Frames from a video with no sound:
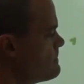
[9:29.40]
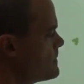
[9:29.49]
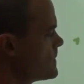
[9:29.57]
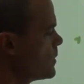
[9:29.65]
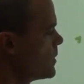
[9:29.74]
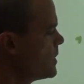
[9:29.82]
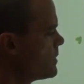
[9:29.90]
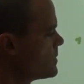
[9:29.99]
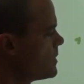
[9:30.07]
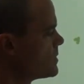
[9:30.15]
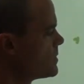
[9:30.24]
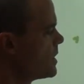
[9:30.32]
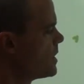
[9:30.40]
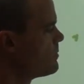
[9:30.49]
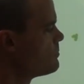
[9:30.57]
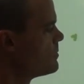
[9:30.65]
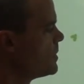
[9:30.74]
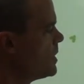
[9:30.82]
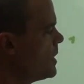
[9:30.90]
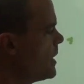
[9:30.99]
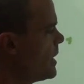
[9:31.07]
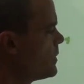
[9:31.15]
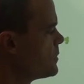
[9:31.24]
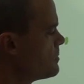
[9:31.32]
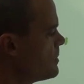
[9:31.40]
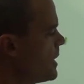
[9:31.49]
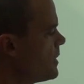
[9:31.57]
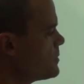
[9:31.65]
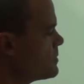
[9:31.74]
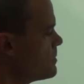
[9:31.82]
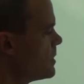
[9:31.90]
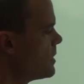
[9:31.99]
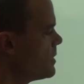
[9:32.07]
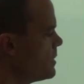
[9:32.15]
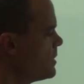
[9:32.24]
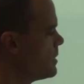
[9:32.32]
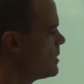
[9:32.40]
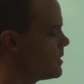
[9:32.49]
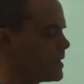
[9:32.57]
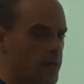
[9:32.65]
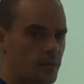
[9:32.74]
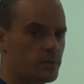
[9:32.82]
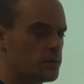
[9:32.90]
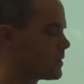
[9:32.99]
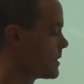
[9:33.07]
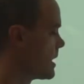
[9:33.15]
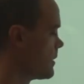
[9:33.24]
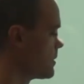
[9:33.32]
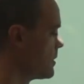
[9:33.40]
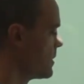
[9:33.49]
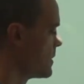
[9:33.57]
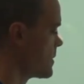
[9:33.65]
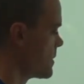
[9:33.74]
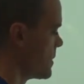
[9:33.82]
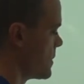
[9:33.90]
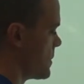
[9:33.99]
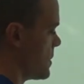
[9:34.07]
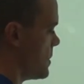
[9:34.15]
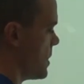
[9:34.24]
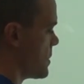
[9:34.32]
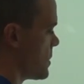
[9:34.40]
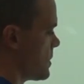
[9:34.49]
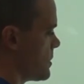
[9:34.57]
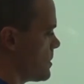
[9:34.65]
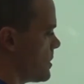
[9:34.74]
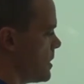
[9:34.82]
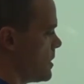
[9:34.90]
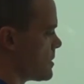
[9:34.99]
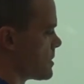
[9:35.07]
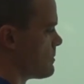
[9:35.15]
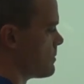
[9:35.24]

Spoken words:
So here's our setup, algebra, algebra. Now we do the calculus. This is addition, so we're